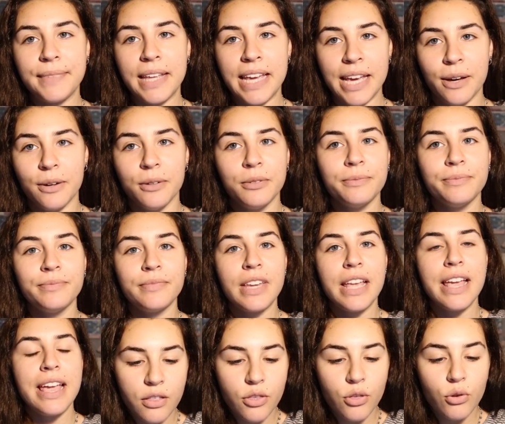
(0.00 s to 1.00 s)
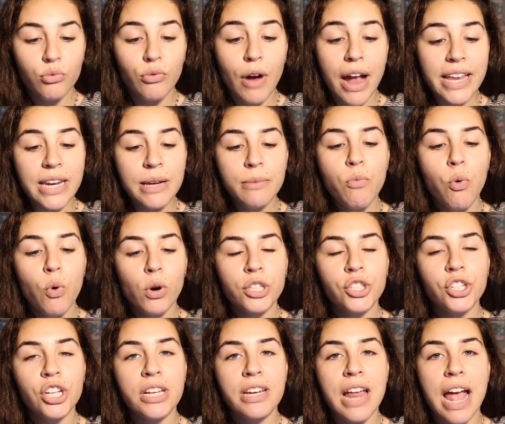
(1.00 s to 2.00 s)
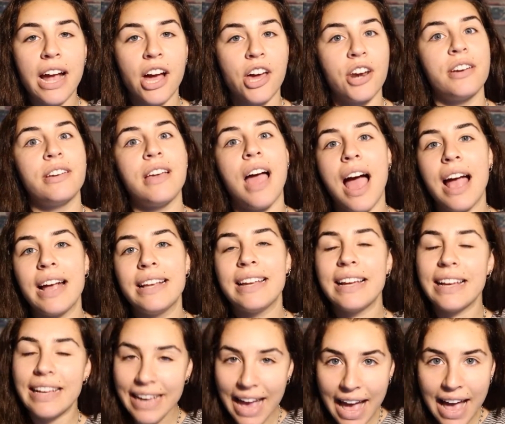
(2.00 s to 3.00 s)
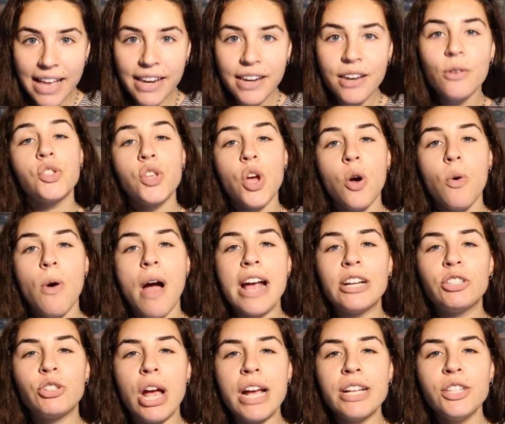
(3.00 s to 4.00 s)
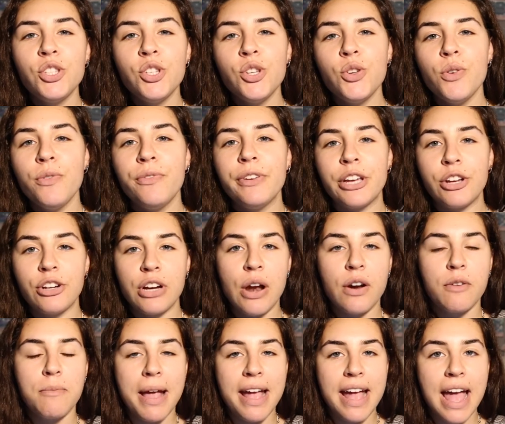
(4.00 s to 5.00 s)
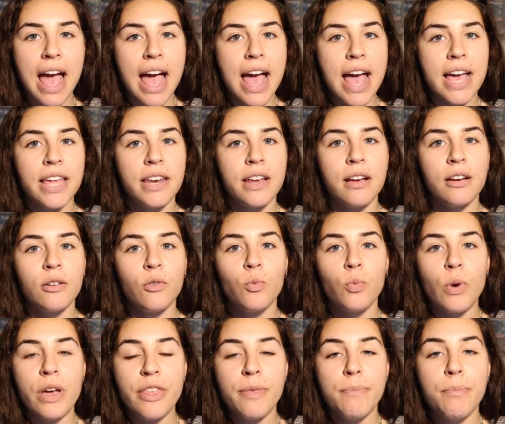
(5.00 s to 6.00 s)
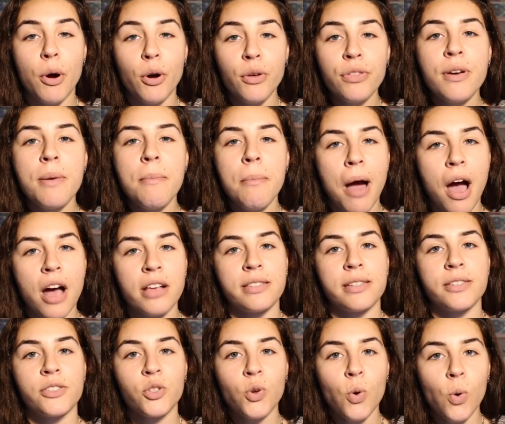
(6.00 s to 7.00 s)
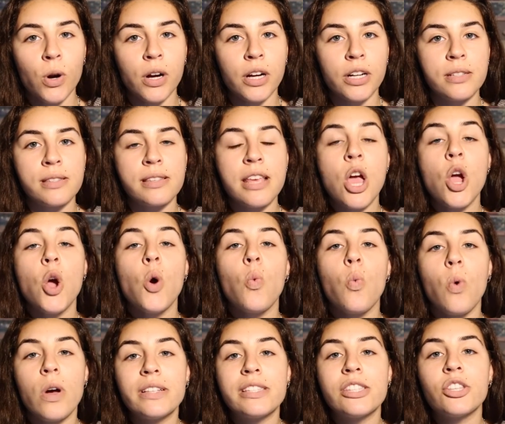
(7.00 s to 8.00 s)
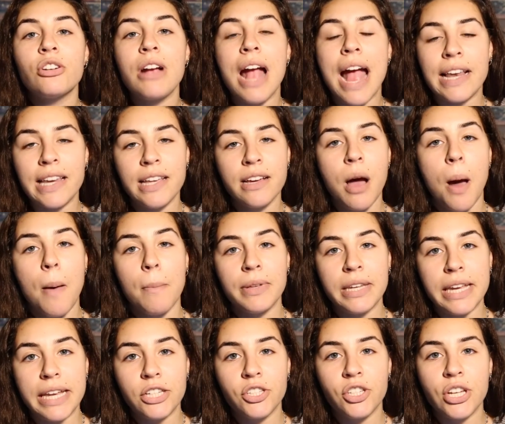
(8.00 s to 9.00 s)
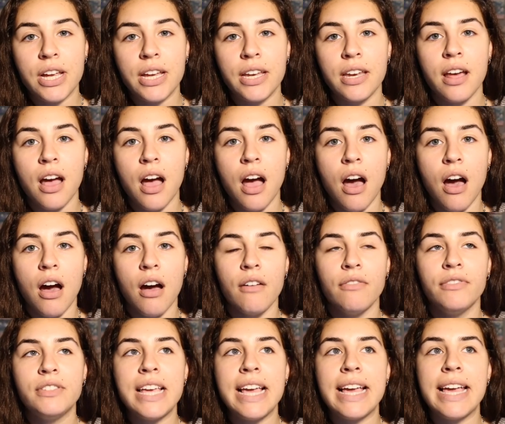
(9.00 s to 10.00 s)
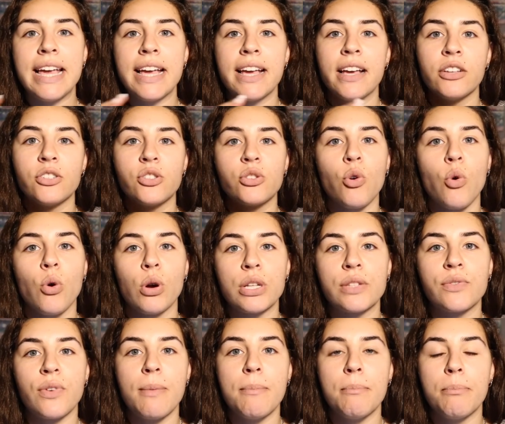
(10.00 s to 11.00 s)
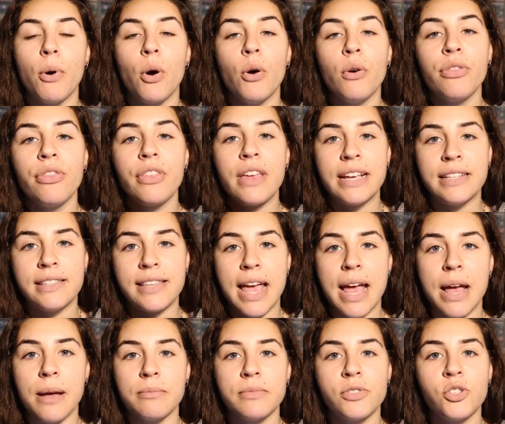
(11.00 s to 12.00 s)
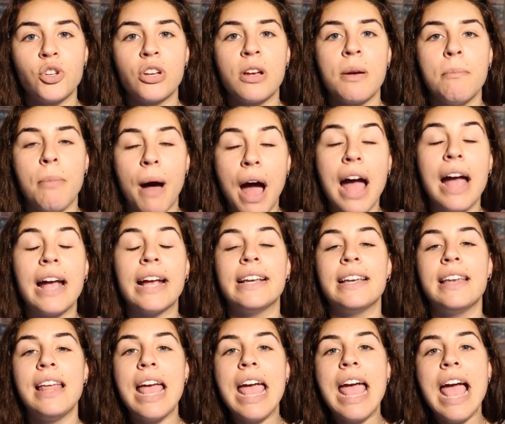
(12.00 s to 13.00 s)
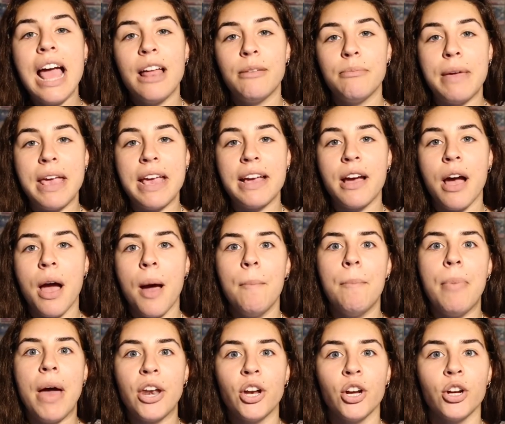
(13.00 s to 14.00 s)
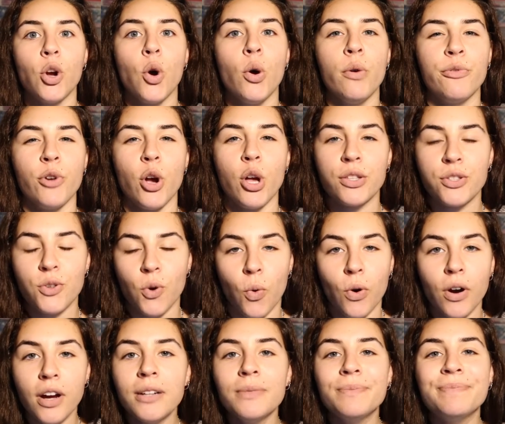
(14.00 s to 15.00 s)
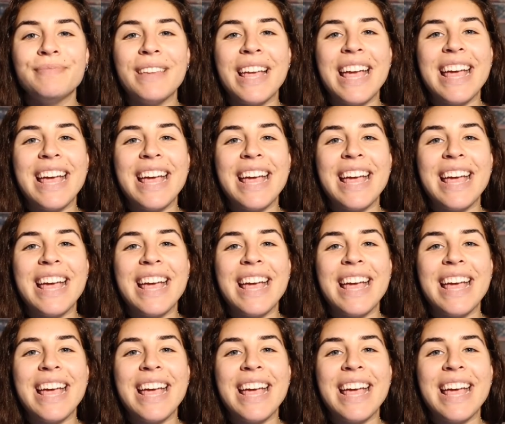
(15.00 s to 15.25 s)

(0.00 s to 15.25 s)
Ew. The writing portion, I got a 9 again. So I tried to figure out in my head with both composite scores, was there any combination of taking scores from both exams to combine and make a better overall score?